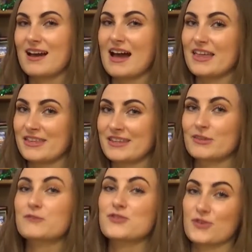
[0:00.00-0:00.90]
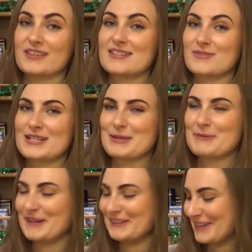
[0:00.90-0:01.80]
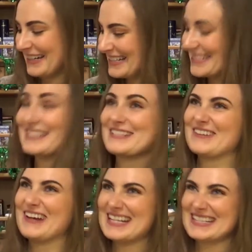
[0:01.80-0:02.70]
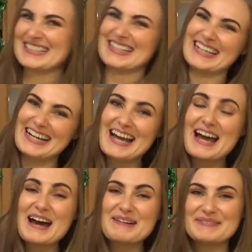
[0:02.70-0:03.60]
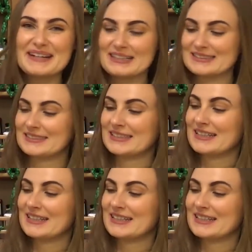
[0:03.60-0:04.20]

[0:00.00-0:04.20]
I think you've tried this recipe already since you asked it, but